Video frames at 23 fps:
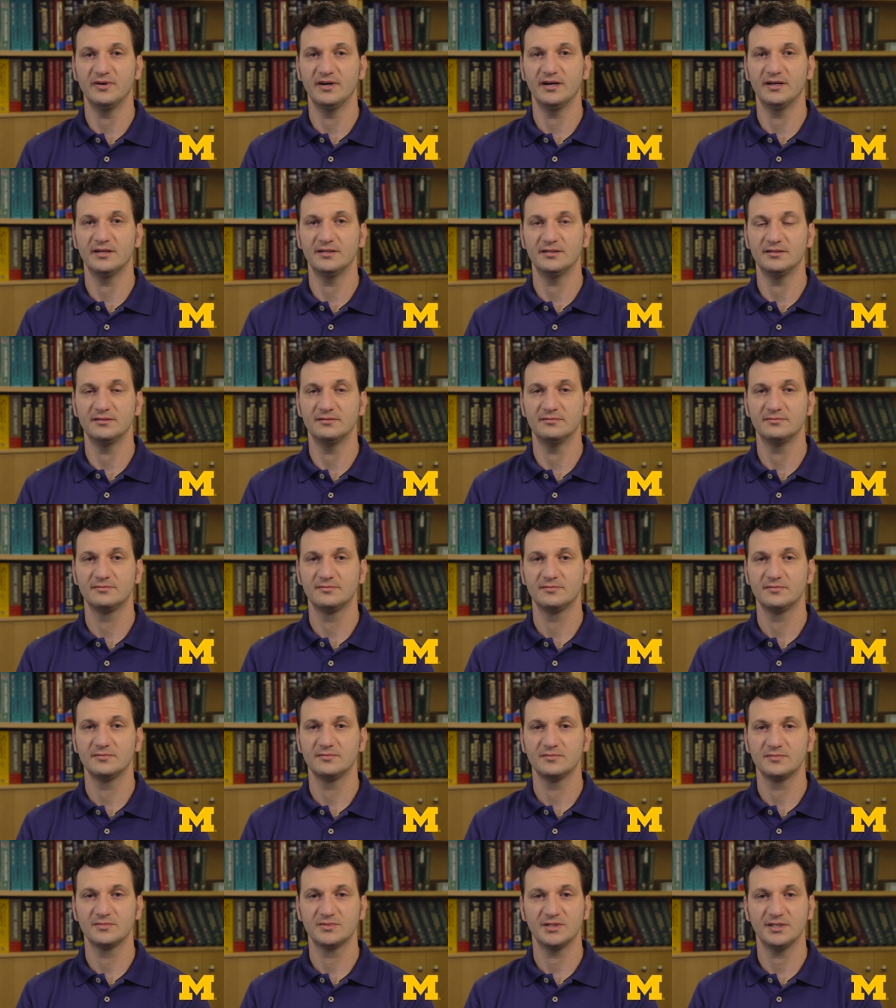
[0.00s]
on and
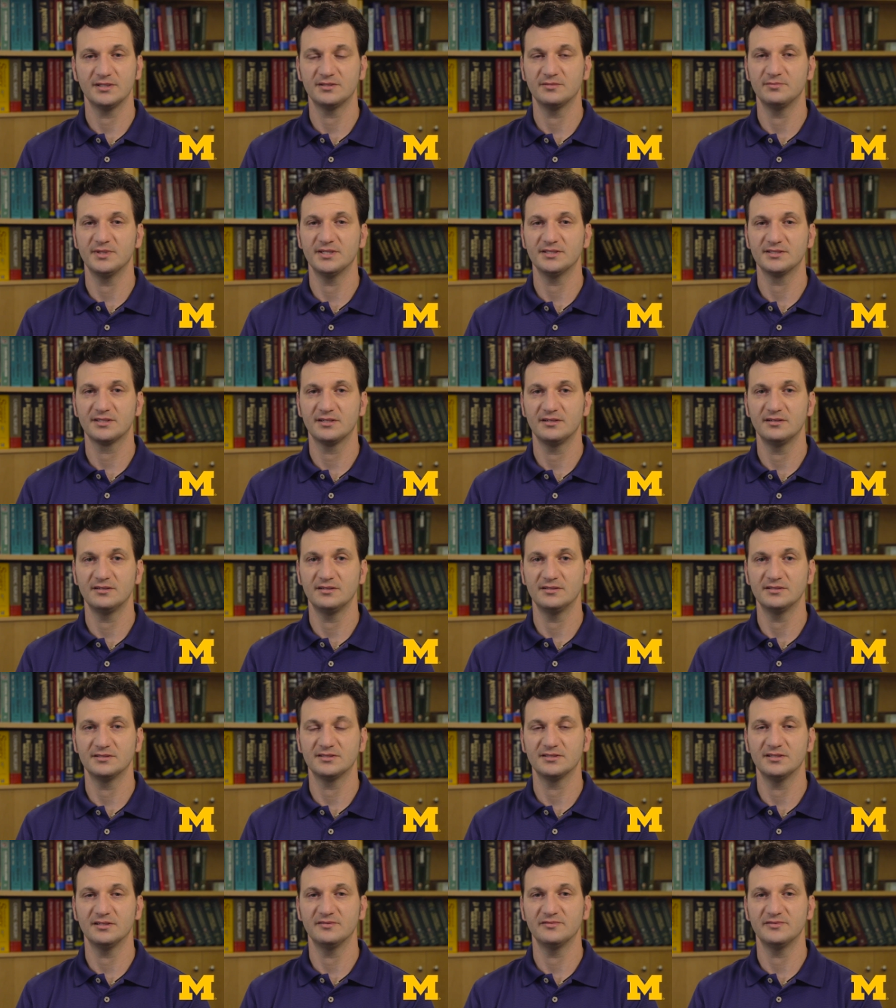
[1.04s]
take the best care of
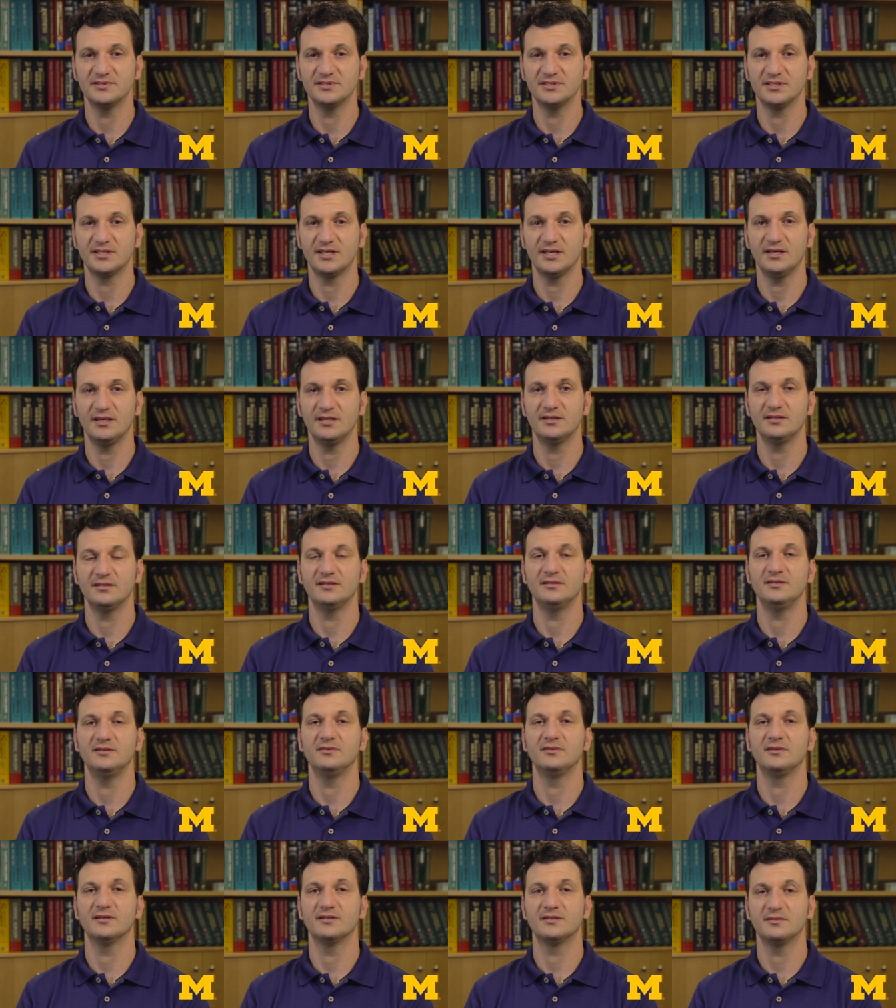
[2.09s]
yourself as you can and
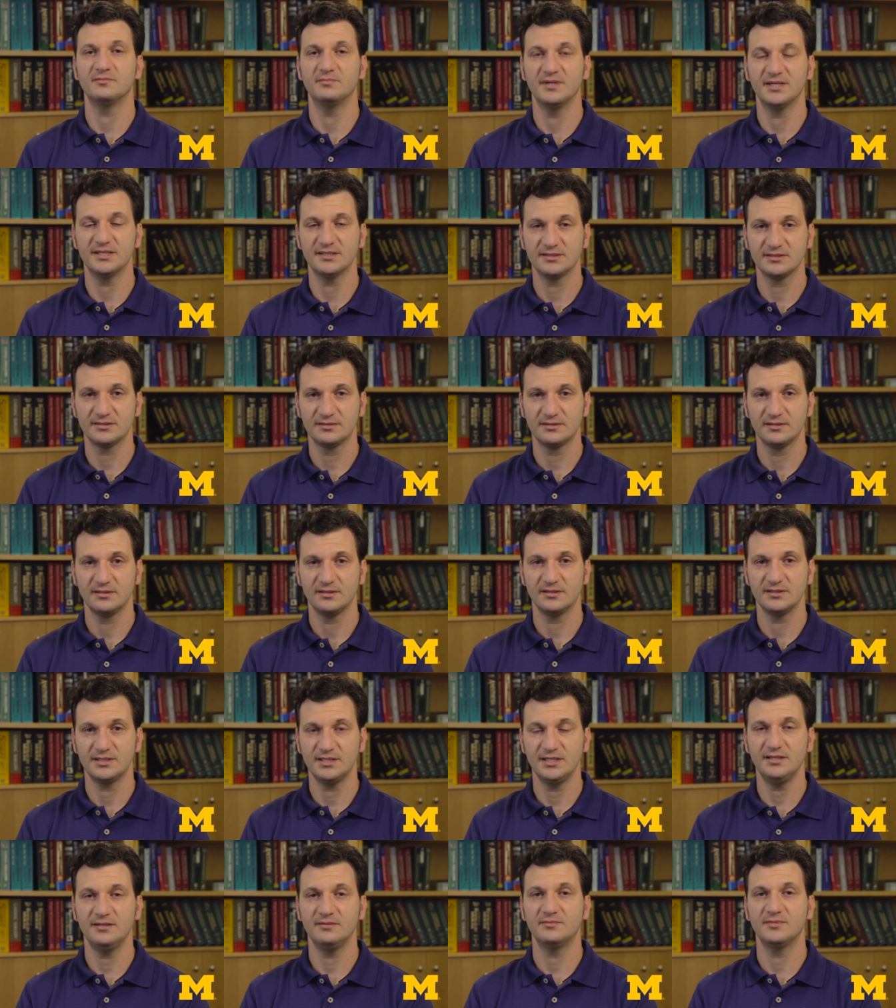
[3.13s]
you get the best
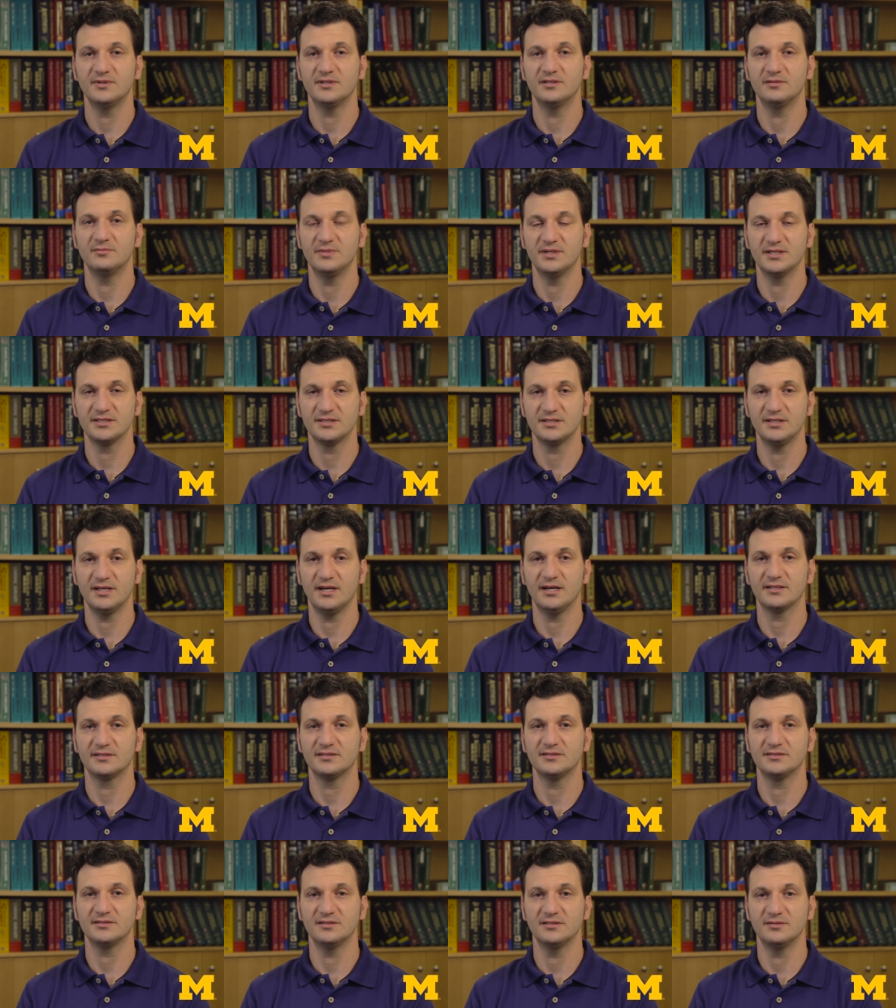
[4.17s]
team and the best
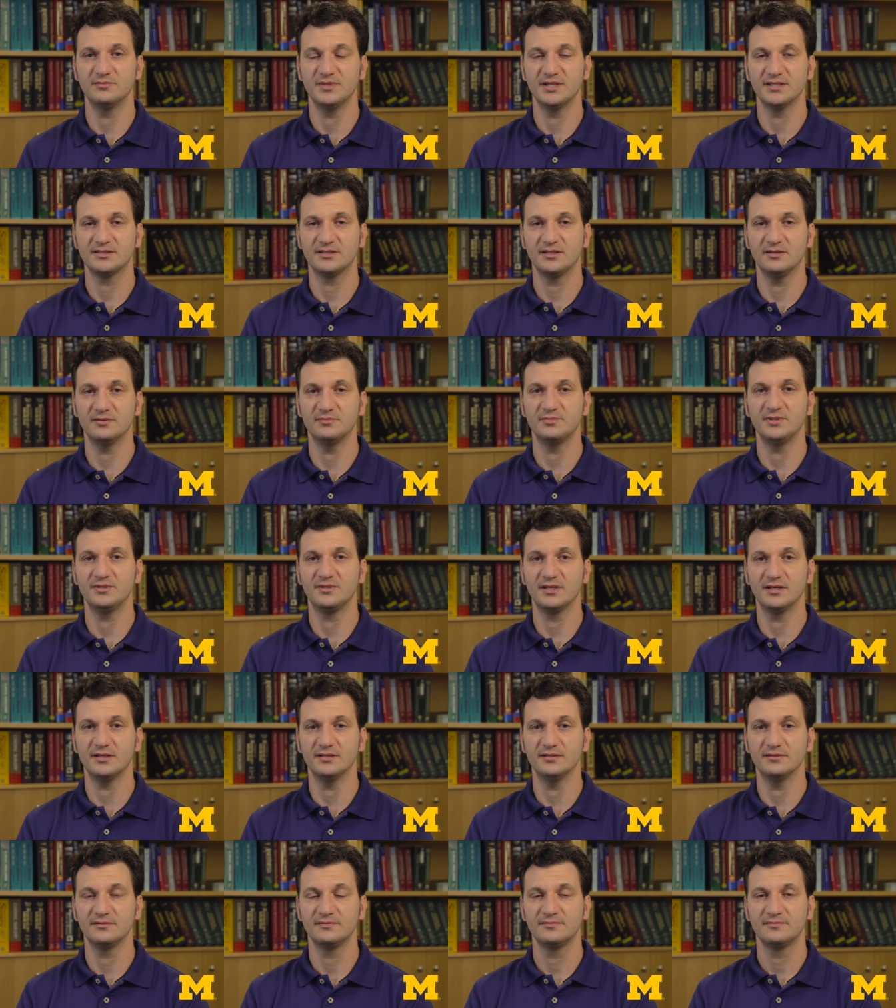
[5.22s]
doctors and the best help you
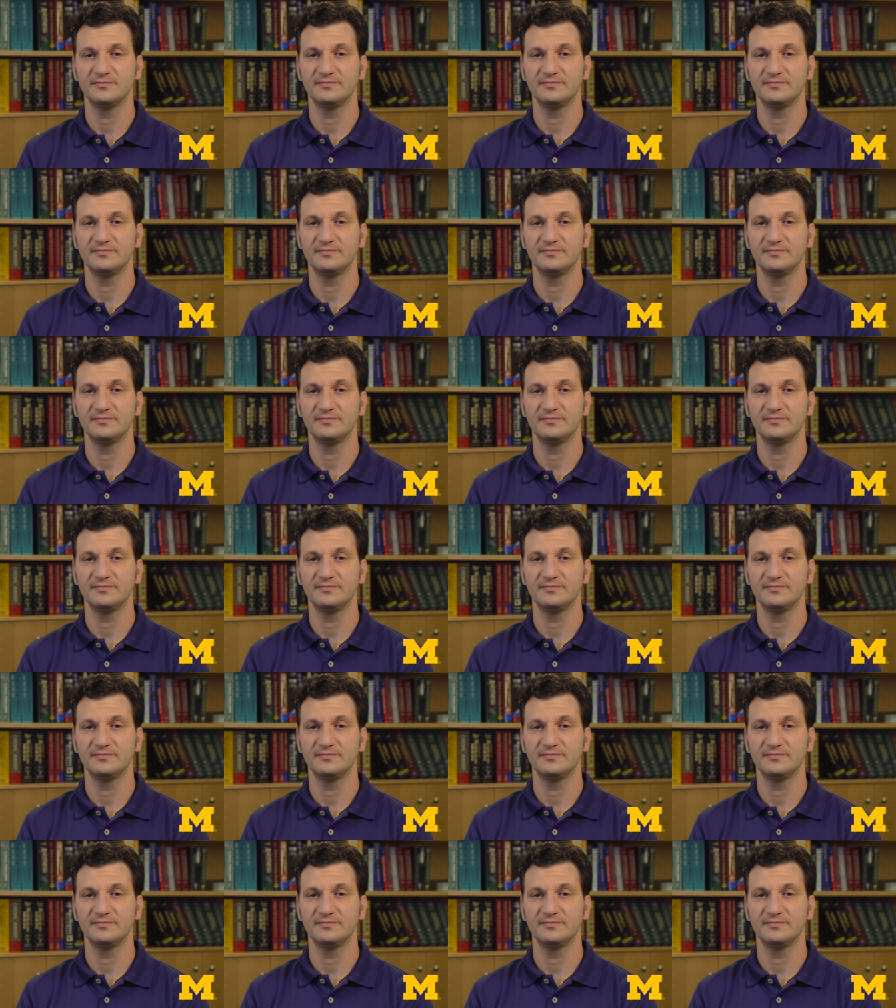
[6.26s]
can.